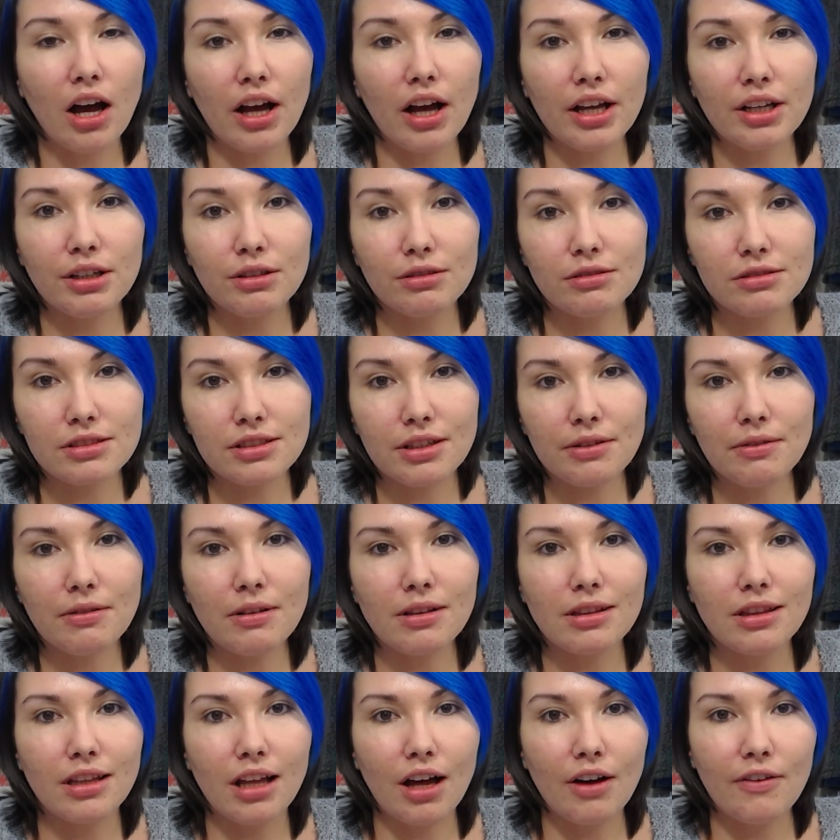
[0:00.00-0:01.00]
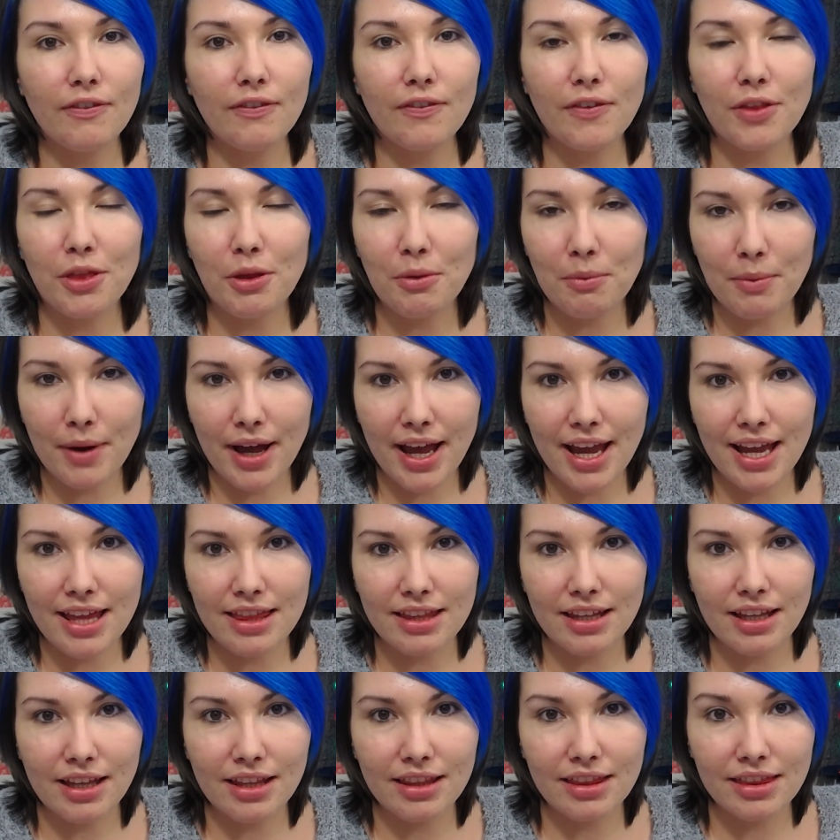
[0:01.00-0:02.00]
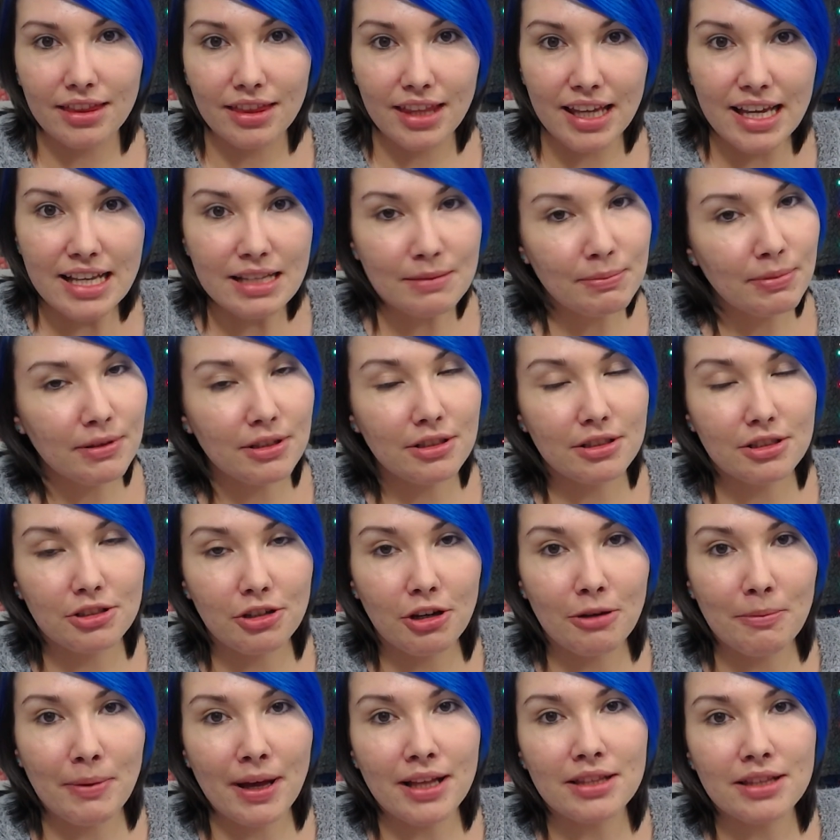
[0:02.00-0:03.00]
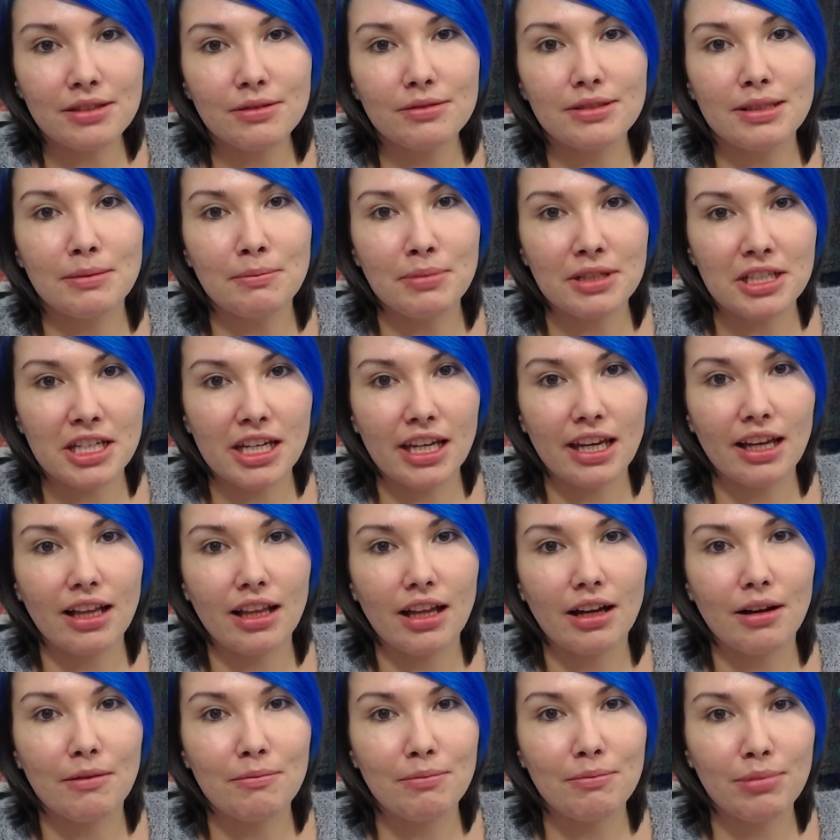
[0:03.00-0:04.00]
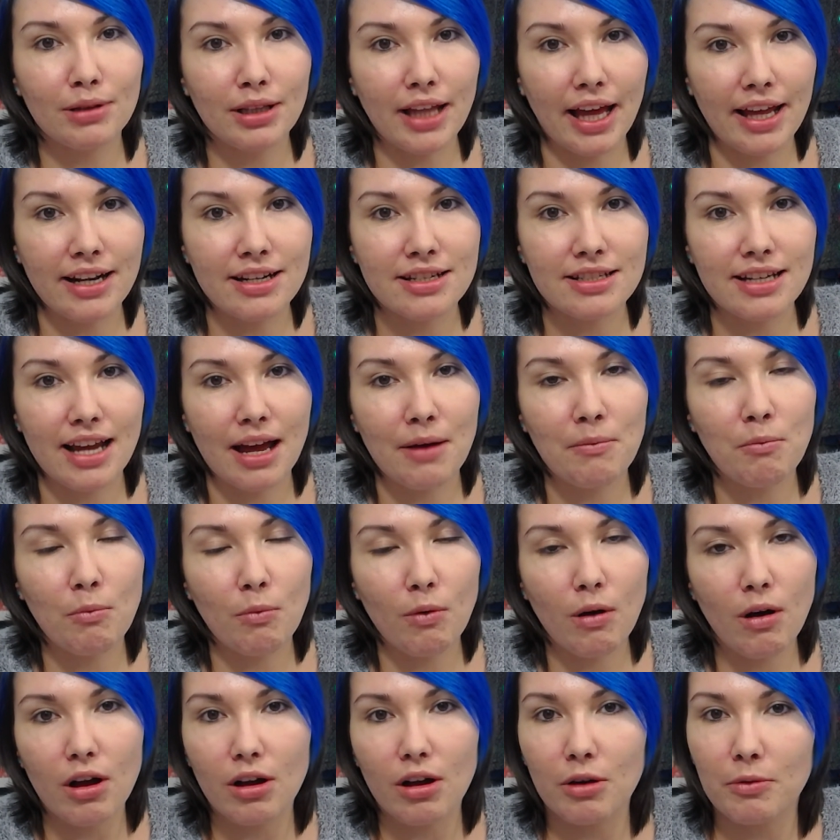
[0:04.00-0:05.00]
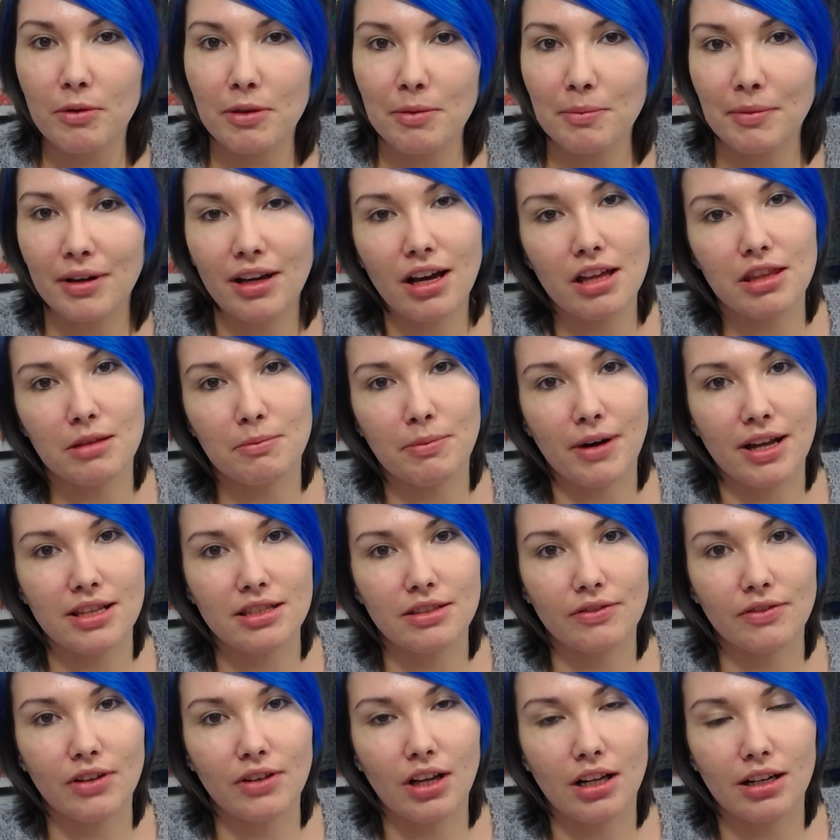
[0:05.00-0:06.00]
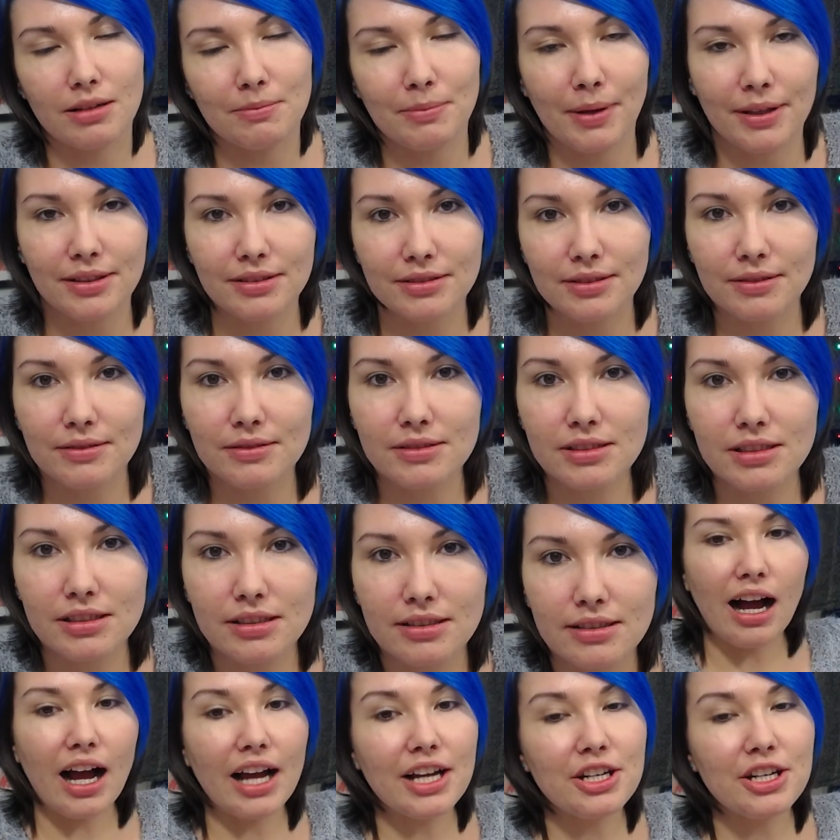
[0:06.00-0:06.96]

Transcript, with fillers: I also love the way that these two pencils in particular blend and work with my other brands of coloured pencils.